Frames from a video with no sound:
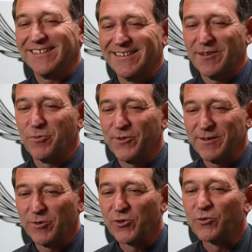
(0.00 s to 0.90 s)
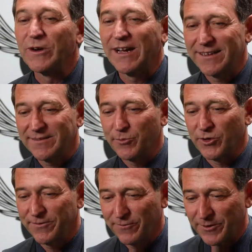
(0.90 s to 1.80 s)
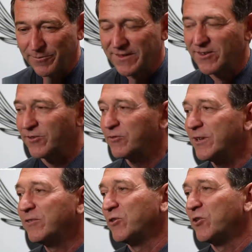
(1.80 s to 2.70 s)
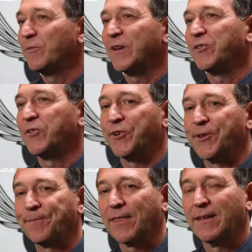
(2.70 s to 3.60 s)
that are possible to export from this country to European Union.